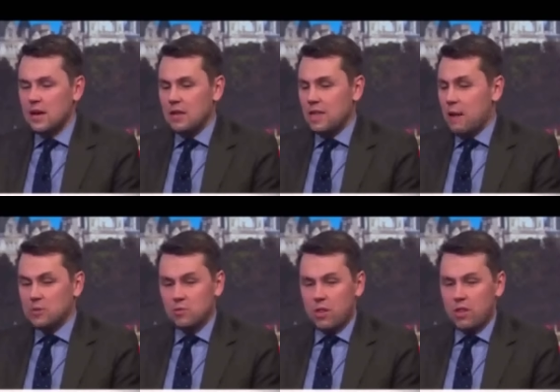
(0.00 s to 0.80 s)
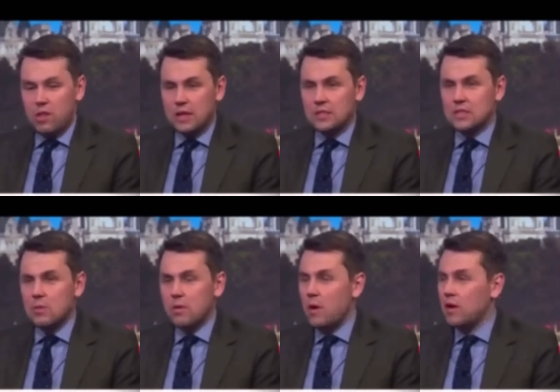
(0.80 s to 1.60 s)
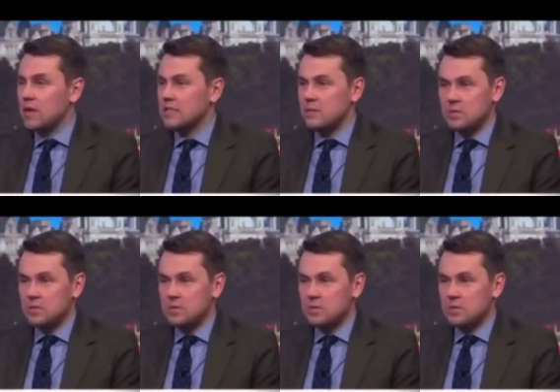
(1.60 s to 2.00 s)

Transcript: Uh, that was one of the things that spooked the markets.